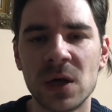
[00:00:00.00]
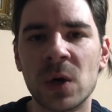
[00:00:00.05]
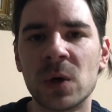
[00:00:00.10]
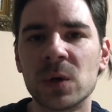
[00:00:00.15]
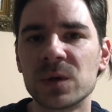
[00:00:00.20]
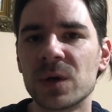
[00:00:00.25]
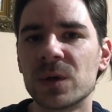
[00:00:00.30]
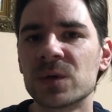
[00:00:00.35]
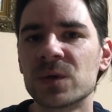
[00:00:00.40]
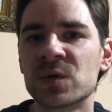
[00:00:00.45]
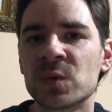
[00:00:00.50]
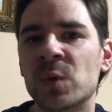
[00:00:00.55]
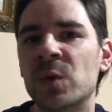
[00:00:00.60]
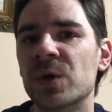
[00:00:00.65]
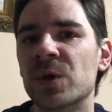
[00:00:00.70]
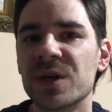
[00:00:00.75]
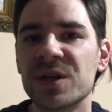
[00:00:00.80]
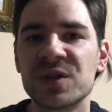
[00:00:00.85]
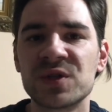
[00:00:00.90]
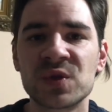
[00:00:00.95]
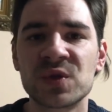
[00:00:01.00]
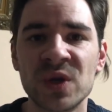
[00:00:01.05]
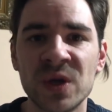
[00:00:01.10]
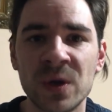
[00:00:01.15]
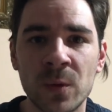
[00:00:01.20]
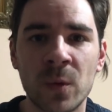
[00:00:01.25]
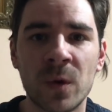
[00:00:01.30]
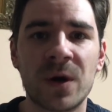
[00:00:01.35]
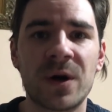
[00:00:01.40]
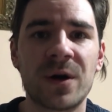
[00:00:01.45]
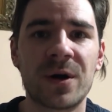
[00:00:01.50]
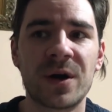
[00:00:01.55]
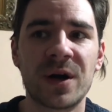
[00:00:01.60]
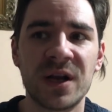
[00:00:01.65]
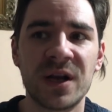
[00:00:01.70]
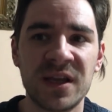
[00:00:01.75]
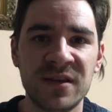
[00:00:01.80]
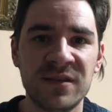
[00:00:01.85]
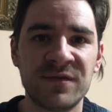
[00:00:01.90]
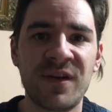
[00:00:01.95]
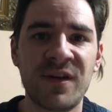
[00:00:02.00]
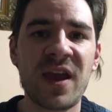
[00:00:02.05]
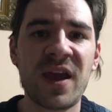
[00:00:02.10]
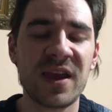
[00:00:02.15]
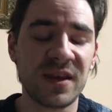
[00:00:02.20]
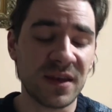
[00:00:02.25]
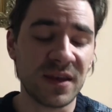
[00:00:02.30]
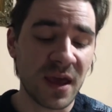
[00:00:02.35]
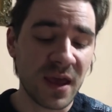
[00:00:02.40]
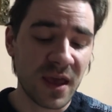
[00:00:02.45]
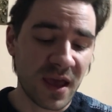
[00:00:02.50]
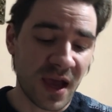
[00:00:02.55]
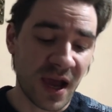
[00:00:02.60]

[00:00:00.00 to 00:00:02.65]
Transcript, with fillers: all those worries were in vain.